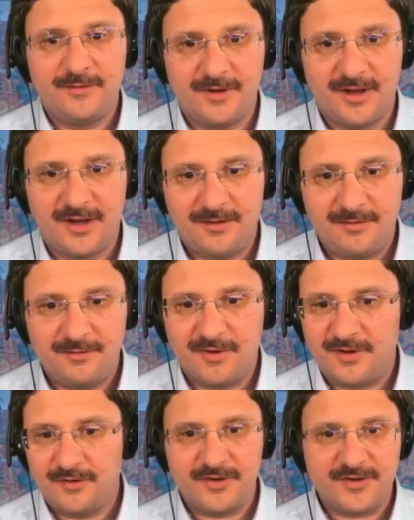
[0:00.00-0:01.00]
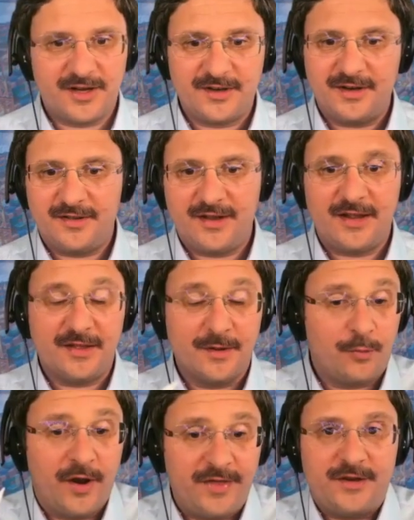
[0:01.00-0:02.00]
Yeah, but the result in the end, the
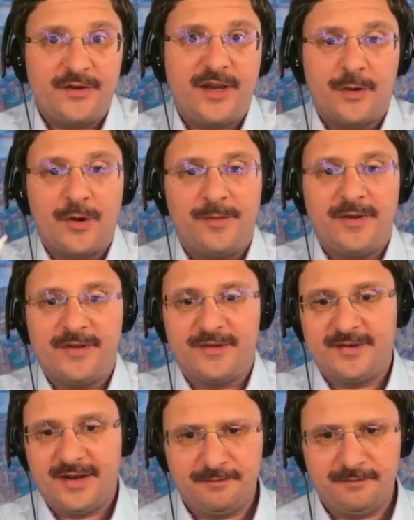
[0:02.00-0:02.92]
point that you get will be the same.